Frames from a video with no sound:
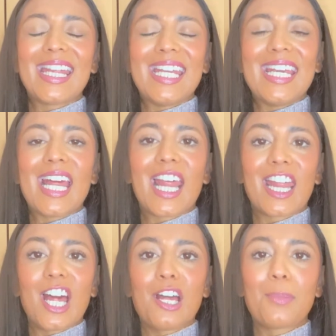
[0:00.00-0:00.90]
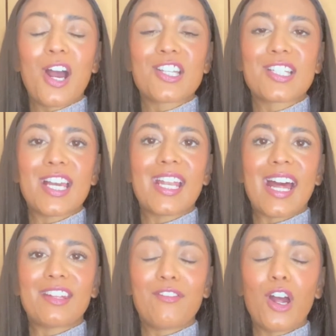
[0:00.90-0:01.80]
The third person
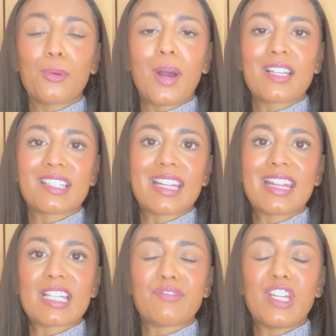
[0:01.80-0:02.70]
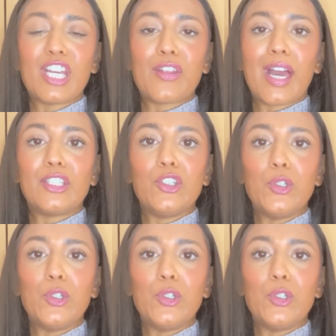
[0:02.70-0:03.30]
and the final person in this video that